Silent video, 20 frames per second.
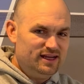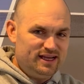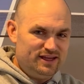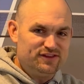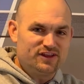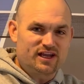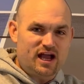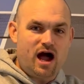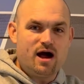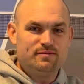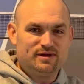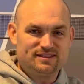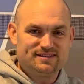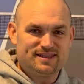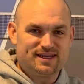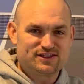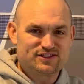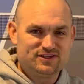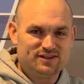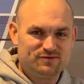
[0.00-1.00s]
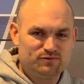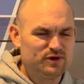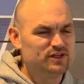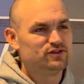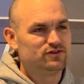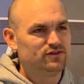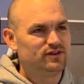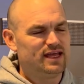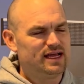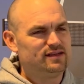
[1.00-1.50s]
in the comment section,
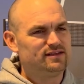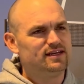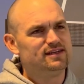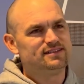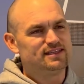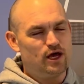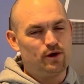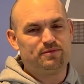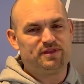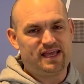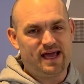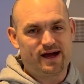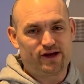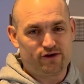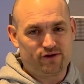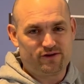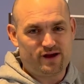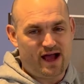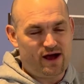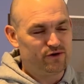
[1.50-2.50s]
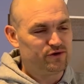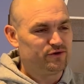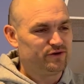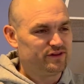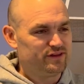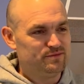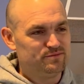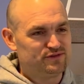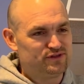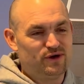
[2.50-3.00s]
which that does help the
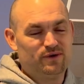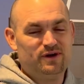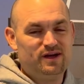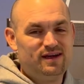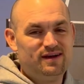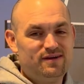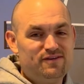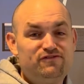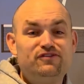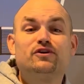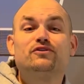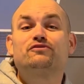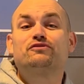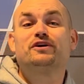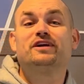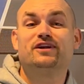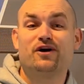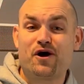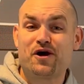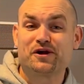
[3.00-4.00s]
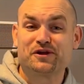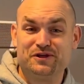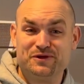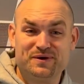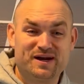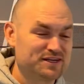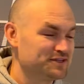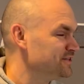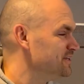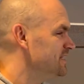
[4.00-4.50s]
algorithm, so feel free to argue
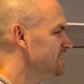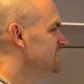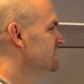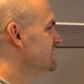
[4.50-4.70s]
actually.